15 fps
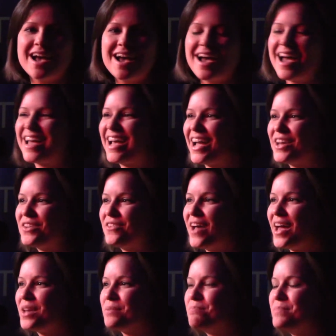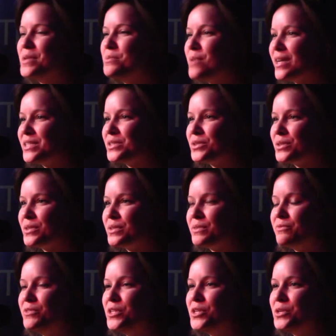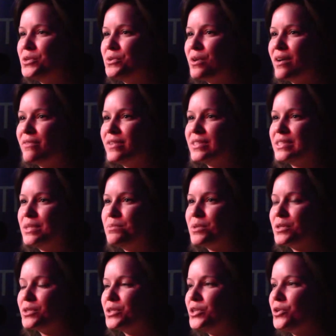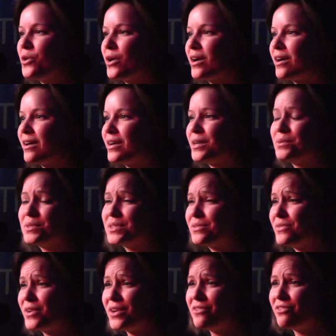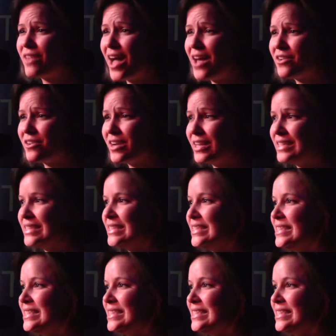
I kind of had a Midwestern view of a typical New Yorker, and it wasn't very flattering.